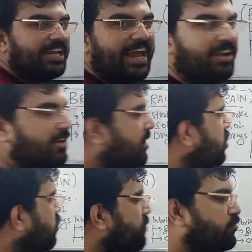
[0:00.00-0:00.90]
the lung,
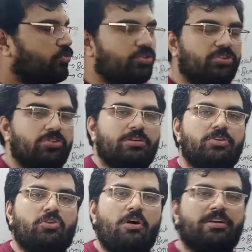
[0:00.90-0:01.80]
we should
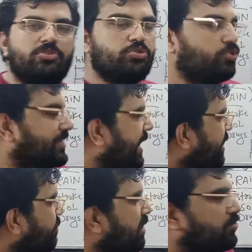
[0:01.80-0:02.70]
you should
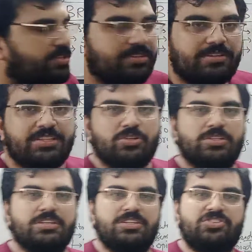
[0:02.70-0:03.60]
think about the
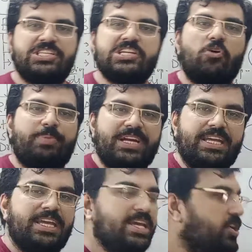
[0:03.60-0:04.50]

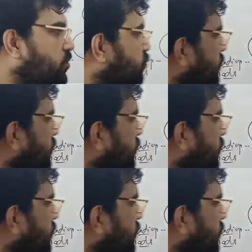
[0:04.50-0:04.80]
COPD. You